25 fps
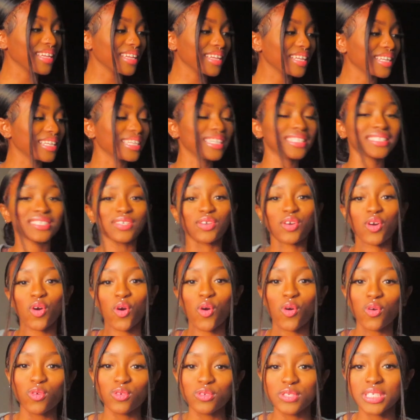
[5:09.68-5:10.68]
it. It is a
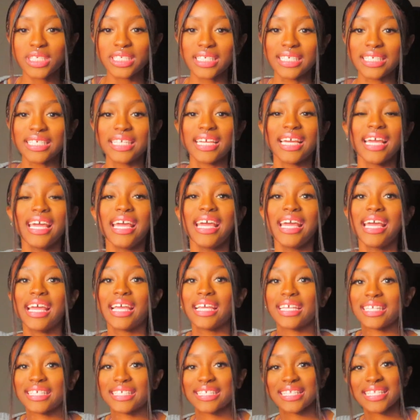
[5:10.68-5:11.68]
cozy. It
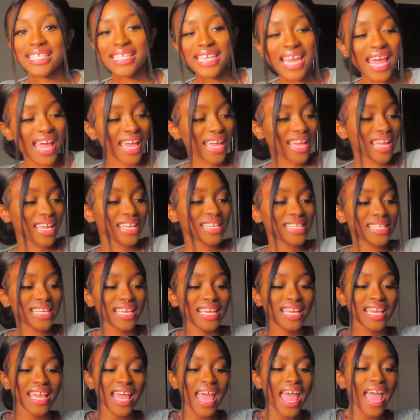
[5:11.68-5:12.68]
is nice.
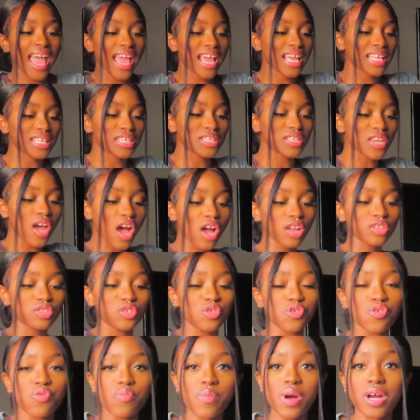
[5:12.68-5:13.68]
It's not
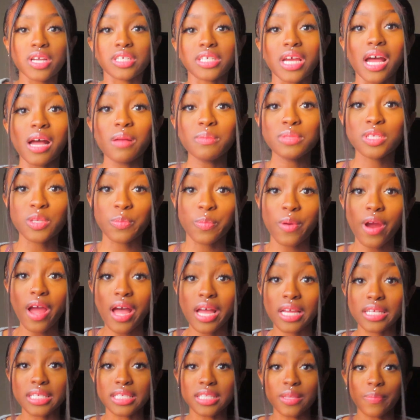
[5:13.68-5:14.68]
too much. I'm
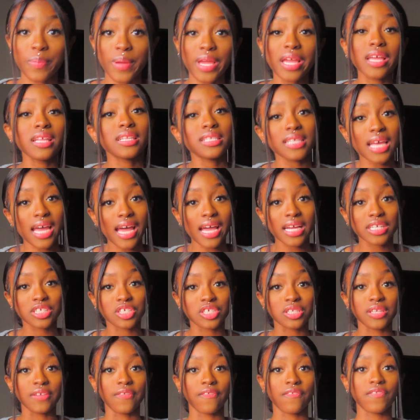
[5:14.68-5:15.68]
surprised. The pants
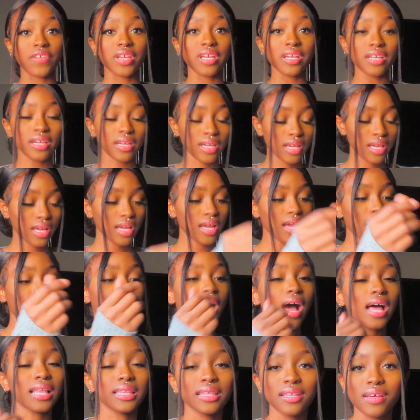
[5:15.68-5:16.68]
actually fit.
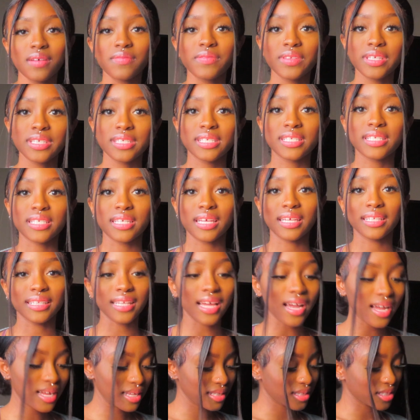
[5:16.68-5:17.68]
I love this a
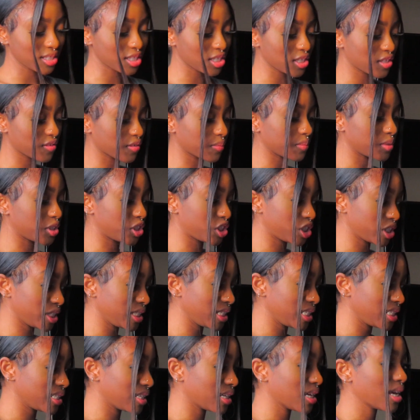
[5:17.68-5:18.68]
lot. This is some
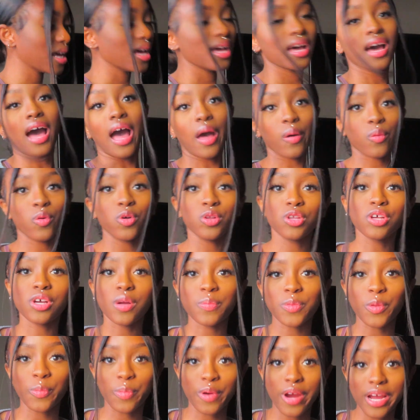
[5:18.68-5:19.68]
Shein. I will look
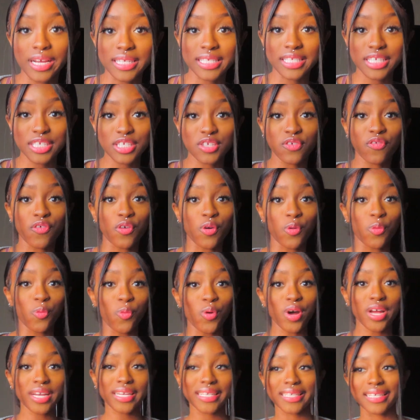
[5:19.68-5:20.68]
up the prices for
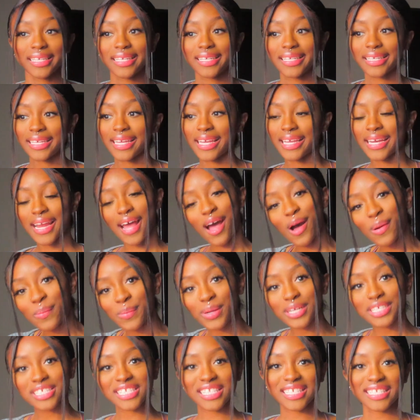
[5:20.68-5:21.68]
what and how
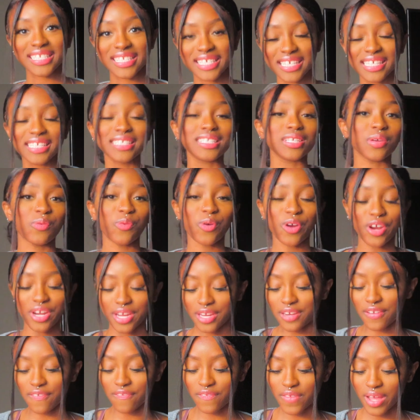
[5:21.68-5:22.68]
much this is and where
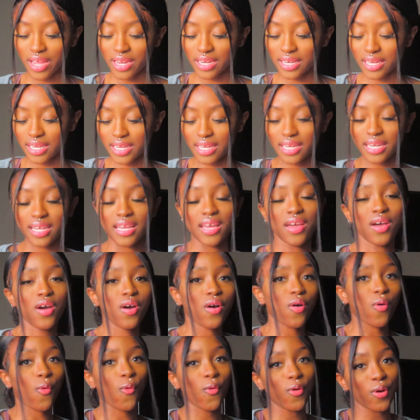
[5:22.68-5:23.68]
can you find it.
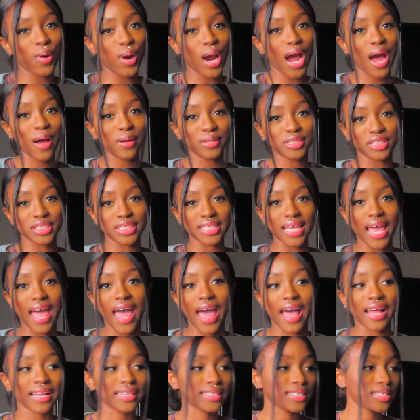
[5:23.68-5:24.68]
Or I'll just
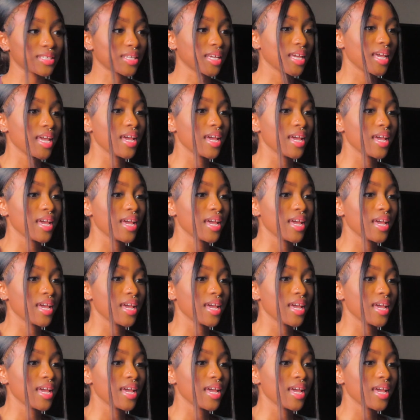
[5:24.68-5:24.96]
ask